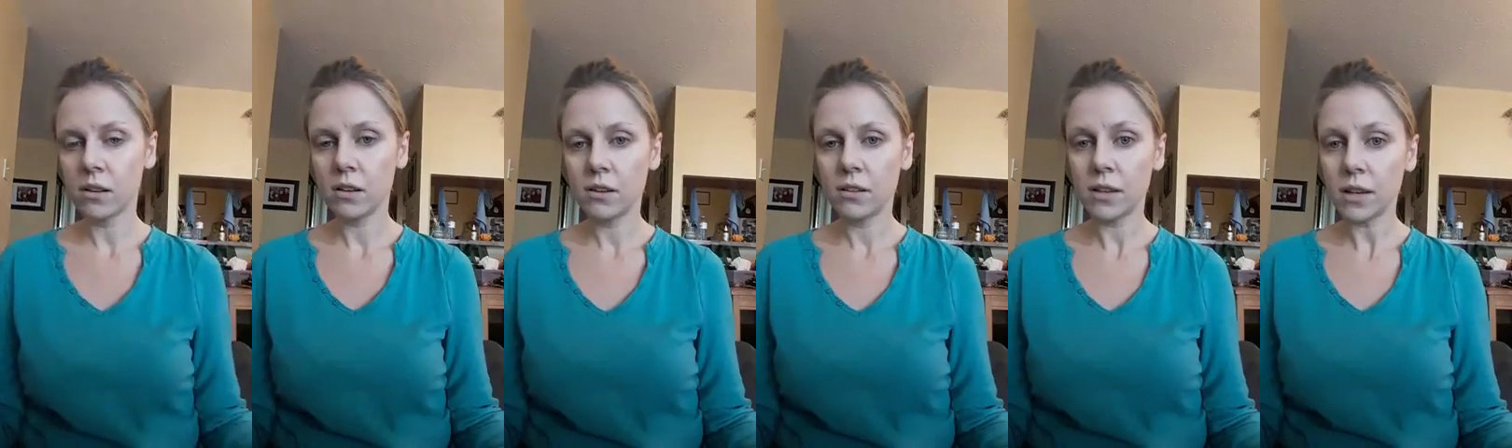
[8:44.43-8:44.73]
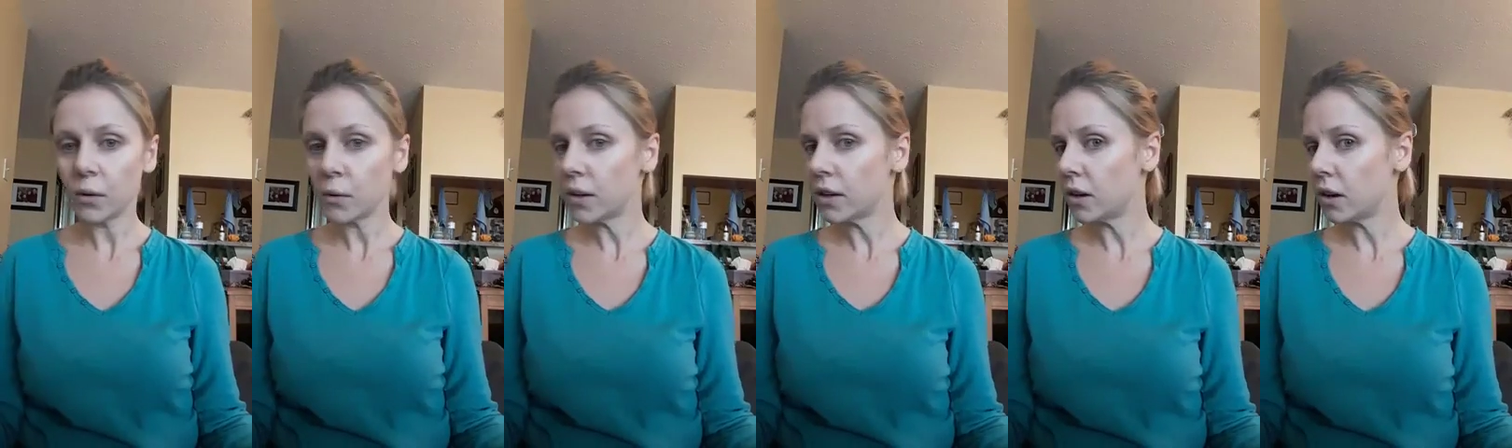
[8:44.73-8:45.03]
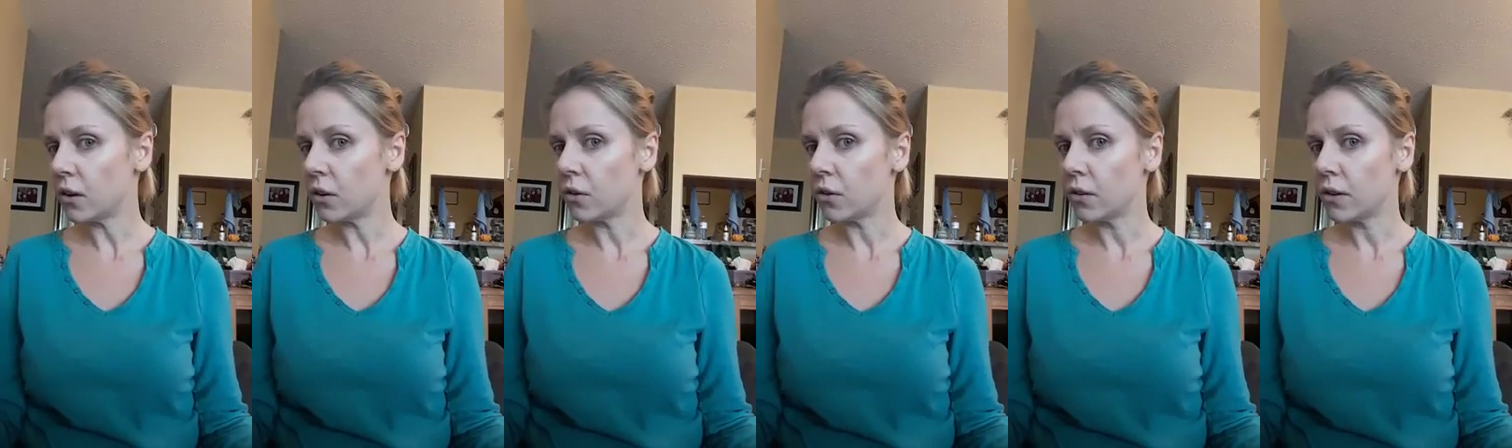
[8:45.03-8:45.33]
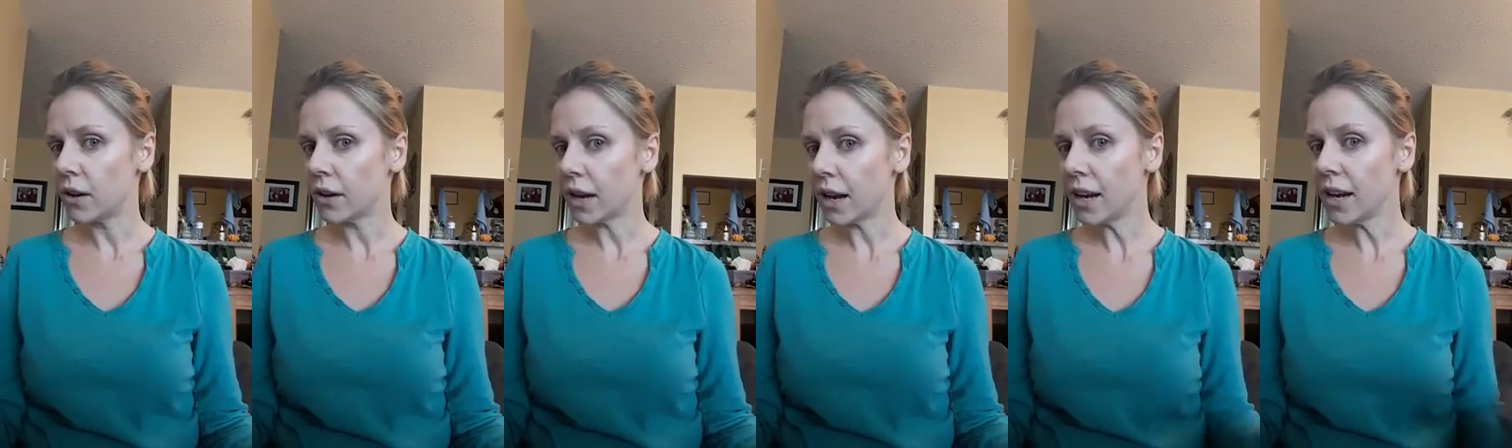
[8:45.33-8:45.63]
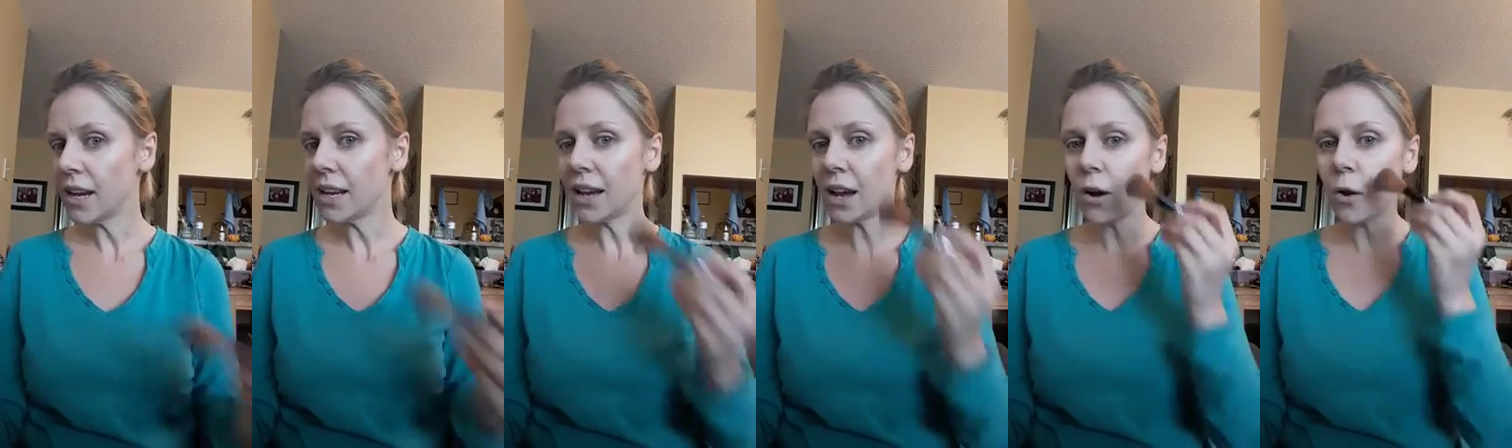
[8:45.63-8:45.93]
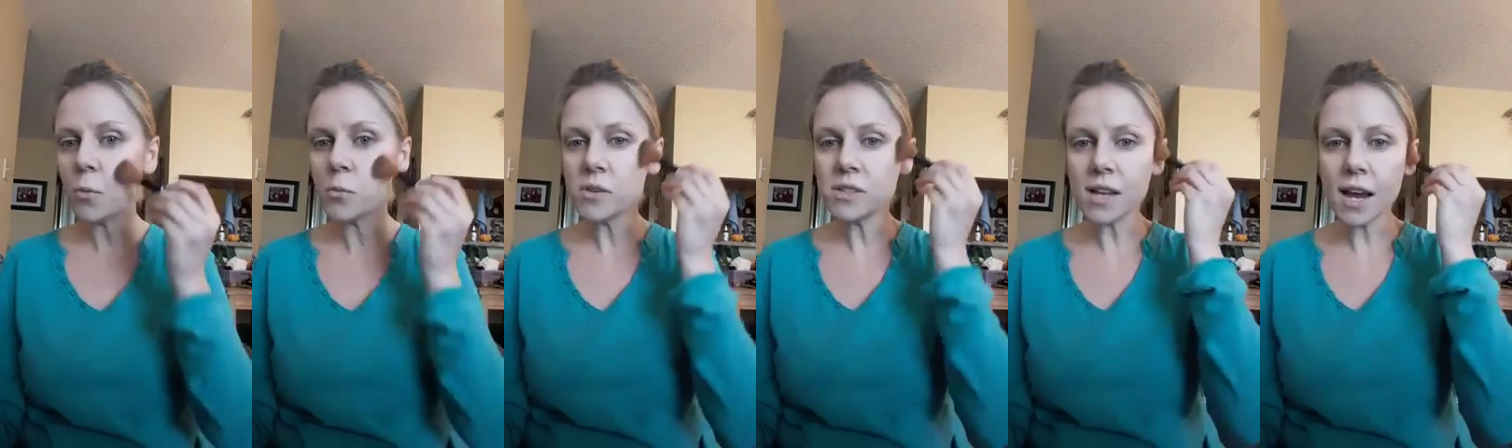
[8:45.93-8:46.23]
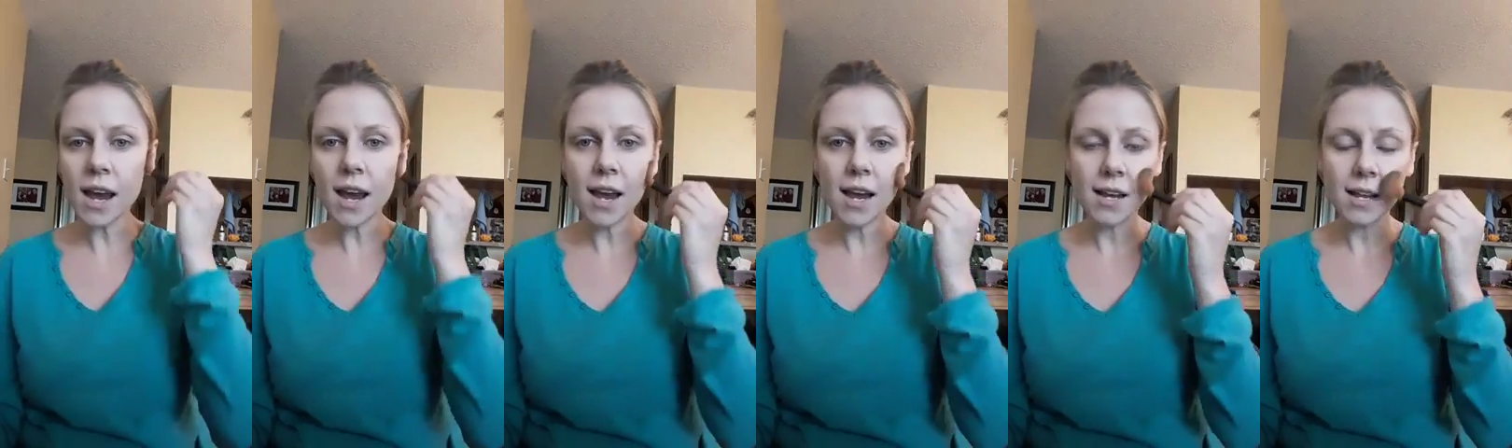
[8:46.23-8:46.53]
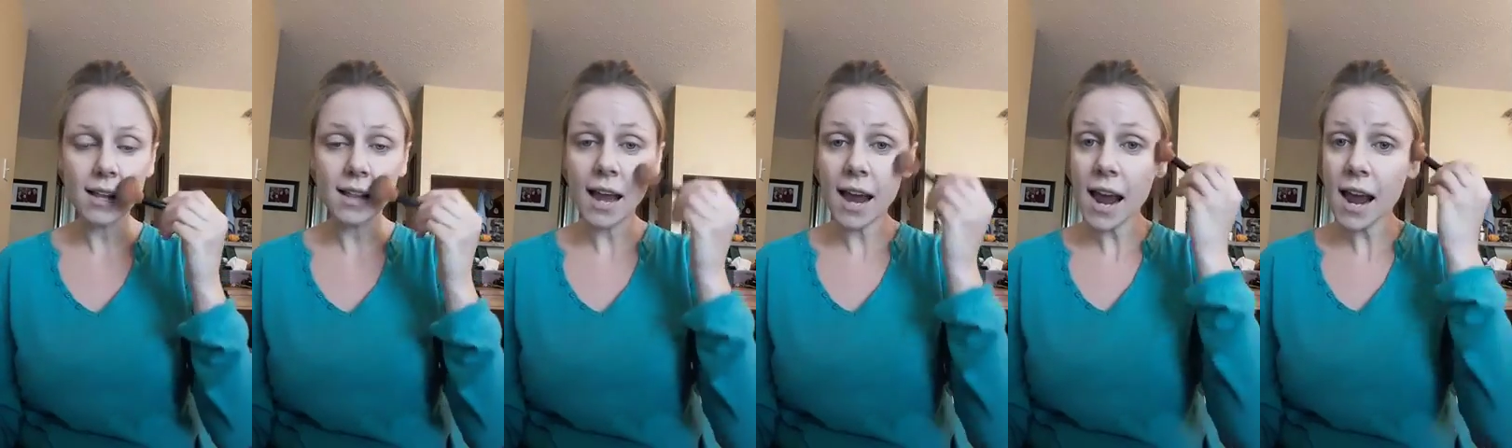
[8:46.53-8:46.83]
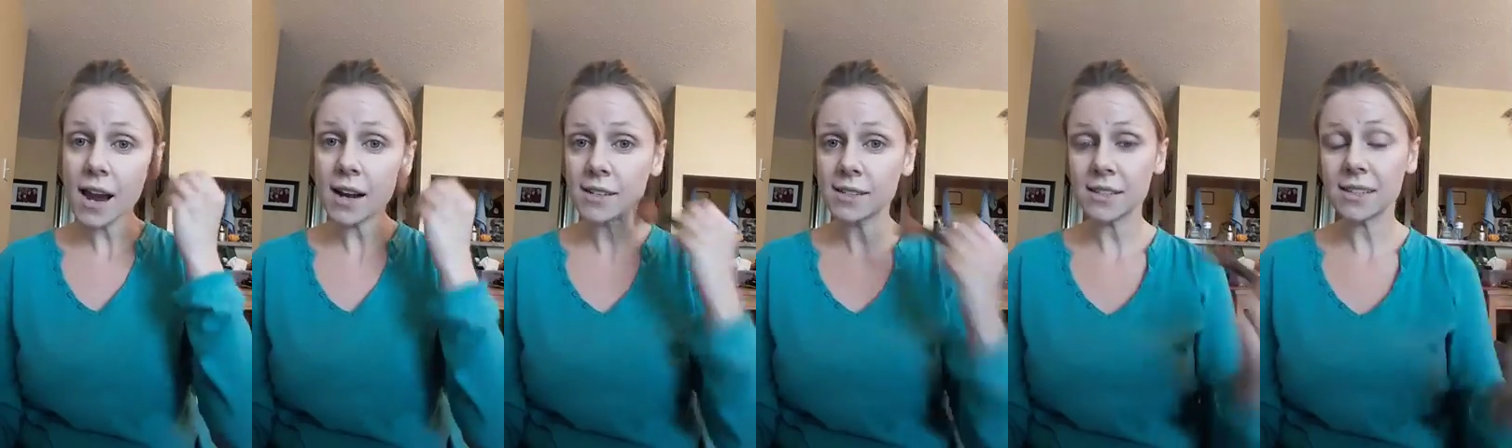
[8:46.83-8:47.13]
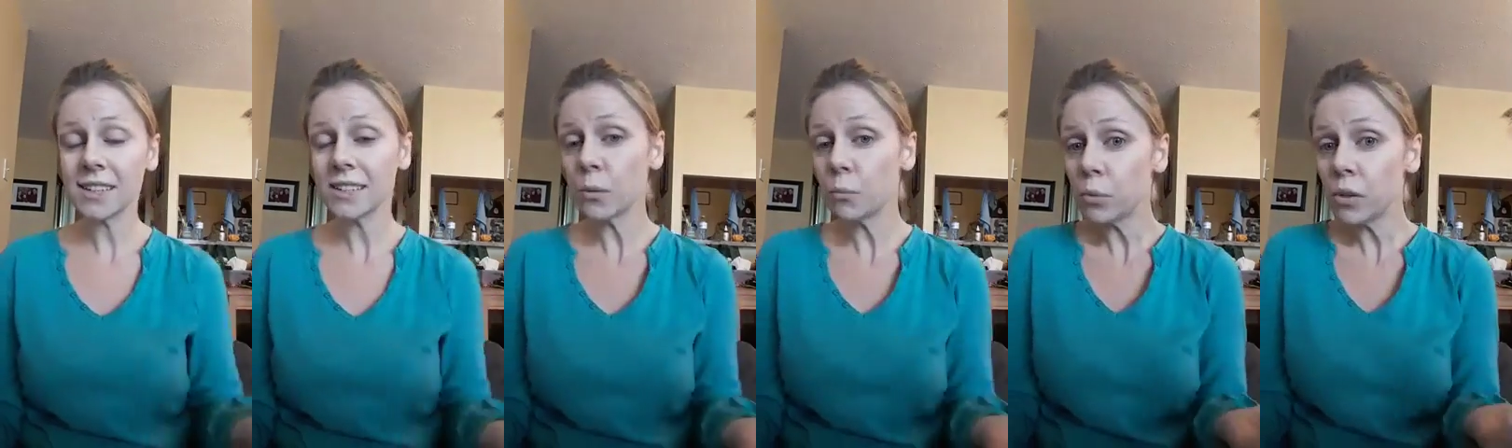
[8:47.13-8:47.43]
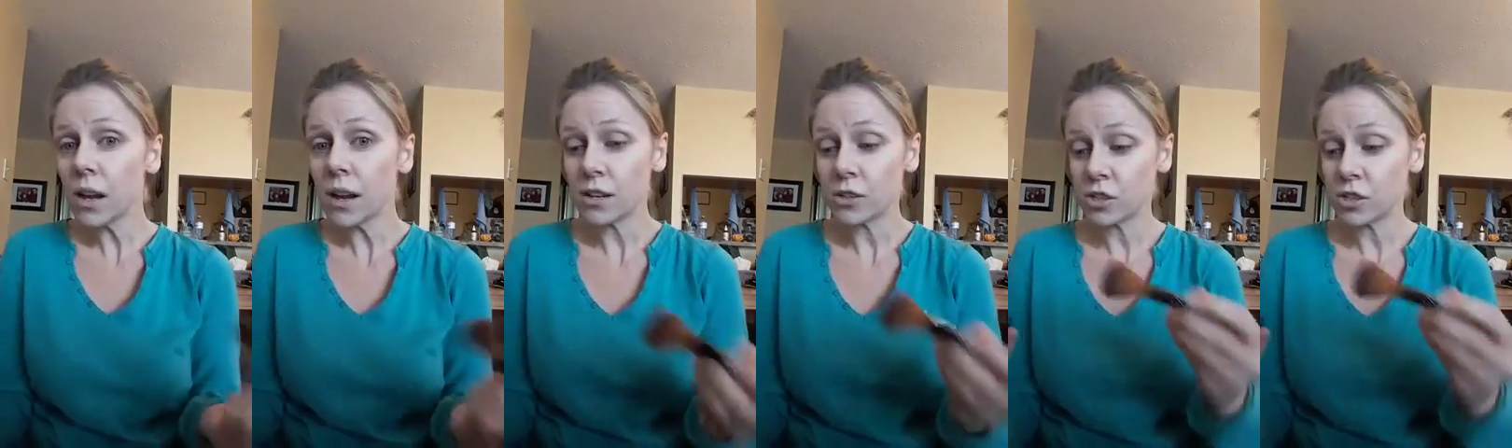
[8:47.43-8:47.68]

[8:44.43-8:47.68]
There we go, okay? And it almost acts like a blush.